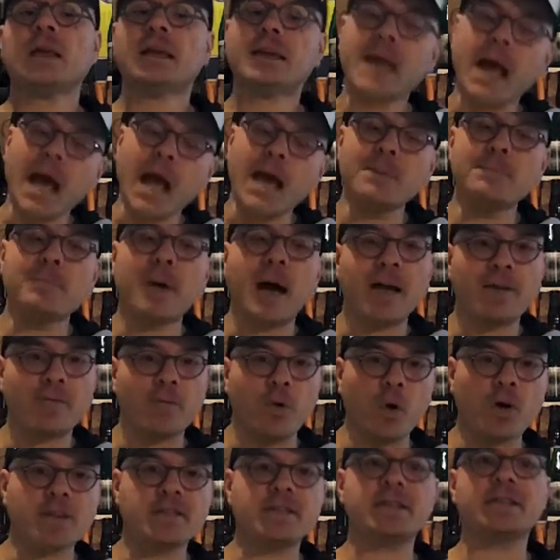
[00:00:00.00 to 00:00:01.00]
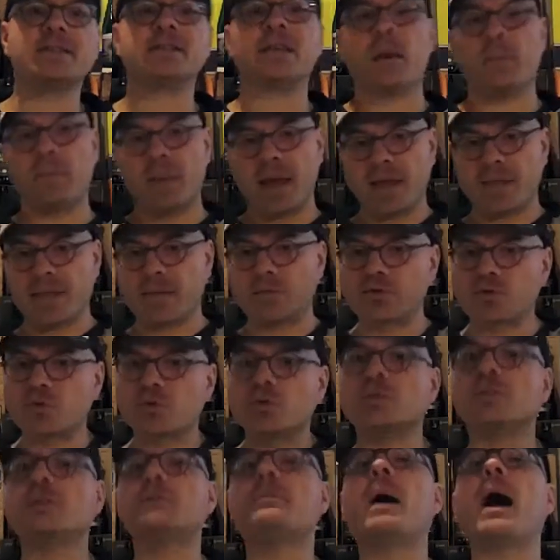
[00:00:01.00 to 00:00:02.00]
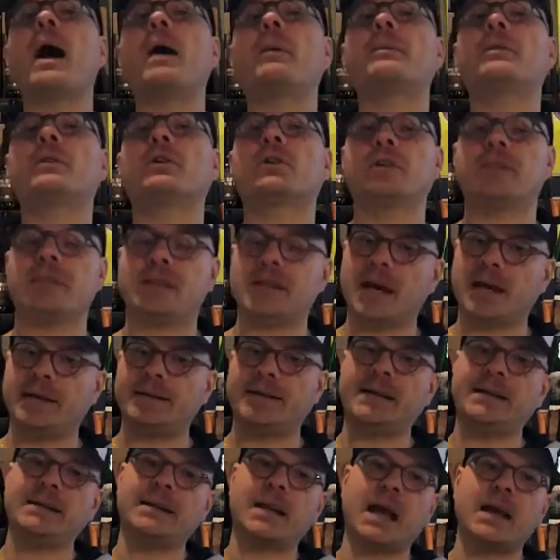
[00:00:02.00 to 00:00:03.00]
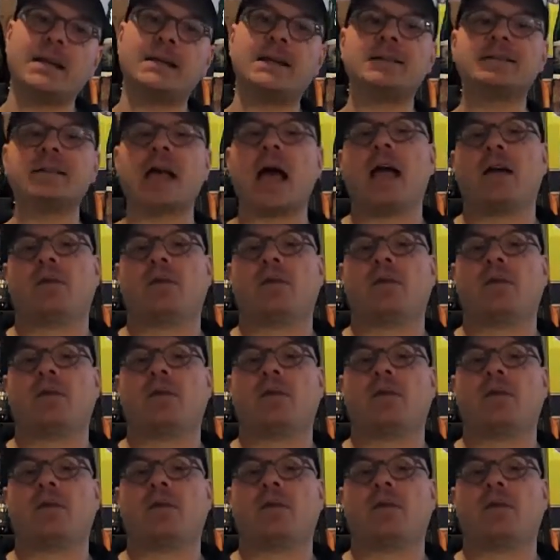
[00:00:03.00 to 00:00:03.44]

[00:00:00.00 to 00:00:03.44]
Guided by Voices, a band that was really popular in the nineteen nineties.